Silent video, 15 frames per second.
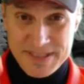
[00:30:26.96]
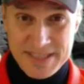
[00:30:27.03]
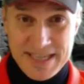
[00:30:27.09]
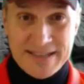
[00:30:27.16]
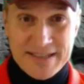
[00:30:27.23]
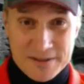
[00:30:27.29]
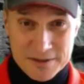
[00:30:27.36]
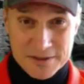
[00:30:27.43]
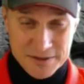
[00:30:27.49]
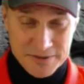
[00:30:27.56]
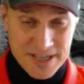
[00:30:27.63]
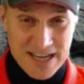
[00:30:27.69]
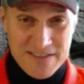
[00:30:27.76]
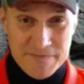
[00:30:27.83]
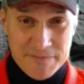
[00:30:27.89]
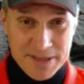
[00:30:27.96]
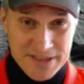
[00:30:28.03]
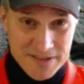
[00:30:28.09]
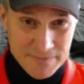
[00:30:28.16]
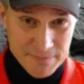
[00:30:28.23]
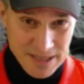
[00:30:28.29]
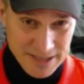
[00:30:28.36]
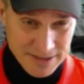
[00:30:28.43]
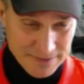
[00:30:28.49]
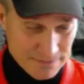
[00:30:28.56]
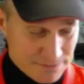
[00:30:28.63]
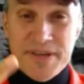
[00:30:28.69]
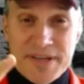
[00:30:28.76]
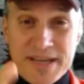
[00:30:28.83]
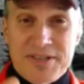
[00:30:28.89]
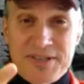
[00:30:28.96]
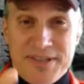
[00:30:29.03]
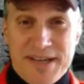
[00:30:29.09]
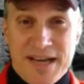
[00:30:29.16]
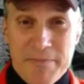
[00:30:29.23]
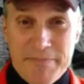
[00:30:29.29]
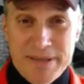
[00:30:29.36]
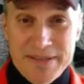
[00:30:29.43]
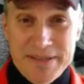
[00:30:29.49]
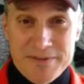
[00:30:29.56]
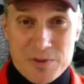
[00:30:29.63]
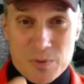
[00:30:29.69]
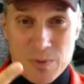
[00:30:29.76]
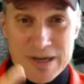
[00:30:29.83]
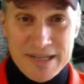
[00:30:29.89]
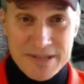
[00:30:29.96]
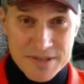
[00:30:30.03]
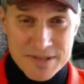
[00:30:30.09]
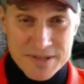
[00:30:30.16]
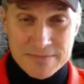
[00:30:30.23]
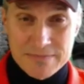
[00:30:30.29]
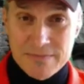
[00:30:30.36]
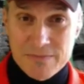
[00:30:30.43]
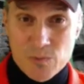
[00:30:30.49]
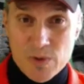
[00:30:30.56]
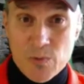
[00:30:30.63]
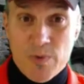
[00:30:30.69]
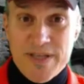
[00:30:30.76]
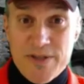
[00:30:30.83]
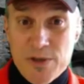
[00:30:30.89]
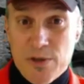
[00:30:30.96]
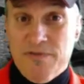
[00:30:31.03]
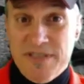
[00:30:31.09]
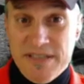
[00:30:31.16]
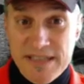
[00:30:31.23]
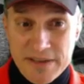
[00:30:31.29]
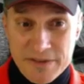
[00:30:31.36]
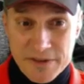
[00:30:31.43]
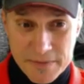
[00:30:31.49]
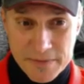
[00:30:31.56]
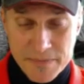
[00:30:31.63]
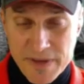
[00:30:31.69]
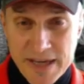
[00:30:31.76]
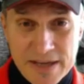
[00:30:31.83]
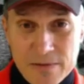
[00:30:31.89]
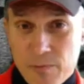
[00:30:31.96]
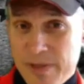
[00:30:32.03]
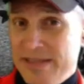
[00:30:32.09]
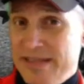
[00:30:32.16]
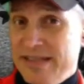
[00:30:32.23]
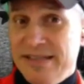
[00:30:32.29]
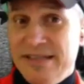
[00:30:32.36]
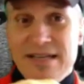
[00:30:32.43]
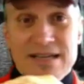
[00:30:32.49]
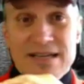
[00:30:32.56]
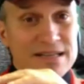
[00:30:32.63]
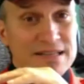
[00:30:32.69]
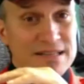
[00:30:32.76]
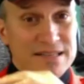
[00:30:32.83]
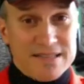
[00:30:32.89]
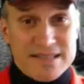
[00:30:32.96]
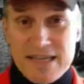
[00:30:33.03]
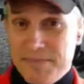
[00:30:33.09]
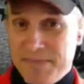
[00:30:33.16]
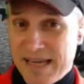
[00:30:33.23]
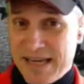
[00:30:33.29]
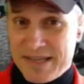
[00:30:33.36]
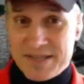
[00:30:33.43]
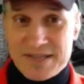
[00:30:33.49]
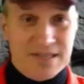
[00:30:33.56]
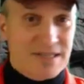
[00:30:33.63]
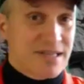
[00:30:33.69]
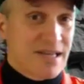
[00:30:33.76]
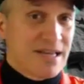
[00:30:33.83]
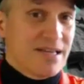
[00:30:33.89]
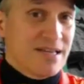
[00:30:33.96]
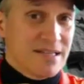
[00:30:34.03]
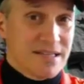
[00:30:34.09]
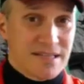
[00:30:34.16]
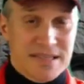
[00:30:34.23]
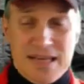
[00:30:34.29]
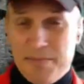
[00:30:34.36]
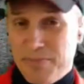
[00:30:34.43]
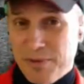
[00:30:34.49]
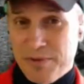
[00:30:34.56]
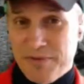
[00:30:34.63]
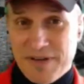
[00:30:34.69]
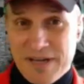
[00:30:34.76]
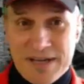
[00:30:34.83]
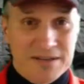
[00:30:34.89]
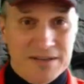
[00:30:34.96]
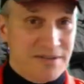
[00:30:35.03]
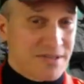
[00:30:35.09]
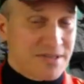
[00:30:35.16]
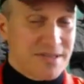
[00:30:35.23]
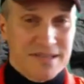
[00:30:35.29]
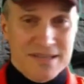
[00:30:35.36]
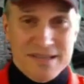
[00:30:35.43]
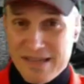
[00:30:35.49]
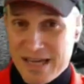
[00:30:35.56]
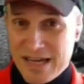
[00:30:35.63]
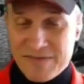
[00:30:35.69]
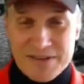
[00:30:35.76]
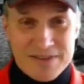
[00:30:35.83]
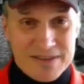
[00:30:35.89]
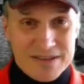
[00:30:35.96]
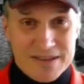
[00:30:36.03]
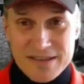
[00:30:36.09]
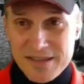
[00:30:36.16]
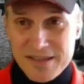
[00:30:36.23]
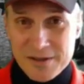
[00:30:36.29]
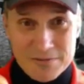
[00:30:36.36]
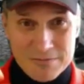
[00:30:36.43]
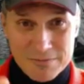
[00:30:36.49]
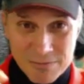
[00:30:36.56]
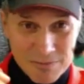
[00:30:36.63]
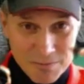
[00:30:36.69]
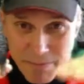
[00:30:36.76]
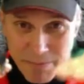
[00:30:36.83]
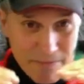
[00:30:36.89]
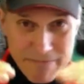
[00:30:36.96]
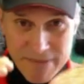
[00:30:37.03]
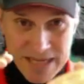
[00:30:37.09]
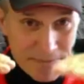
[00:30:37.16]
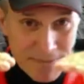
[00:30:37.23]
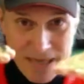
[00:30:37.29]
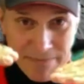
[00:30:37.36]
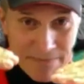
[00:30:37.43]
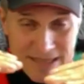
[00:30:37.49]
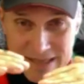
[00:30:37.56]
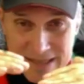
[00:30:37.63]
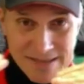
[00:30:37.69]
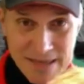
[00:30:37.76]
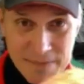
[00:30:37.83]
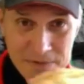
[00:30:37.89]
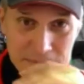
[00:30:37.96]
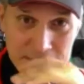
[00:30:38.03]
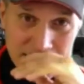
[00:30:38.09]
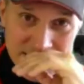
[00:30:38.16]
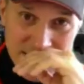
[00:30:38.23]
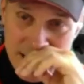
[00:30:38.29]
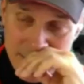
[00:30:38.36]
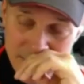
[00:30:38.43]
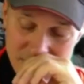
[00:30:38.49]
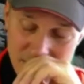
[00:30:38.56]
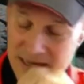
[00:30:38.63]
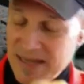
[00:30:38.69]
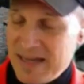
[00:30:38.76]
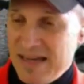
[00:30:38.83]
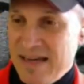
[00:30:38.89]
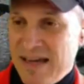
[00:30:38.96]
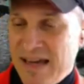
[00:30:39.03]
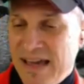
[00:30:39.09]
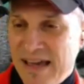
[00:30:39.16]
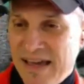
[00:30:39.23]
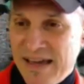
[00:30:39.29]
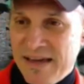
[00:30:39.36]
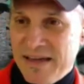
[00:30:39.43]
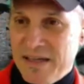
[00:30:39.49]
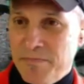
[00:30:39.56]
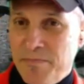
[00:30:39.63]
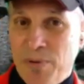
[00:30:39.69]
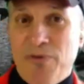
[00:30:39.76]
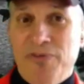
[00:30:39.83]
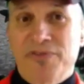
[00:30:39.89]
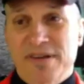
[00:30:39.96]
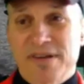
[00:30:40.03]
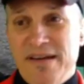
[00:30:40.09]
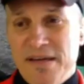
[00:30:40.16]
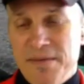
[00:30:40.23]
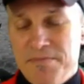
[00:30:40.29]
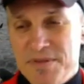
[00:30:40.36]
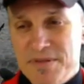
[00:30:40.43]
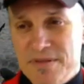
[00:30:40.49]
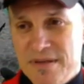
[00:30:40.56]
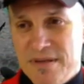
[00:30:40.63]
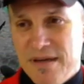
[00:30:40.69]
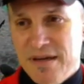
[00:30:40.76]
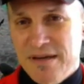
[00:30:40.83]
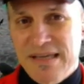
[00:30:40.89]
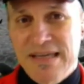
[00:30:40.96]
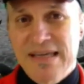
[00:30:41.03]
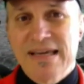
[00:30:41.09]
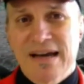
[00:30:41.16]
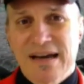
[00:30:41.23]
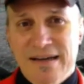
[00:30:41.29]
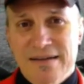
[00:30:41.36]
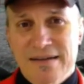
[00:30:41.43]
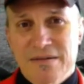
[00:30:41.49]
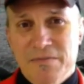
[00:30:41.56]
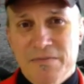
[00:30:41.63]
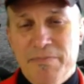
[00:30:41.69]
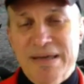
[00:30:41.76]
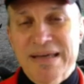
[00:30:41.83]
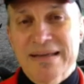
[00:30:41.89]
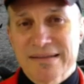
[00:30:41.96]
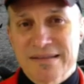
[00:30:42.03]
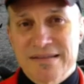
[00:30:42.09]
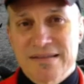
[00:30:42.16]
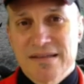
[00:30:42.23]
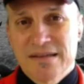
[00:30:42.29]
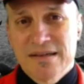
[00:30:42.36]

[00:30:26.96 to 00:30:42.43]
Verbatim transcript: technical dive buddy of mine, he actually got bent twice when we dove together, and we did same gases, same profiles, everything, you know, minute by minute, depth by depth and both times uh, he got bent.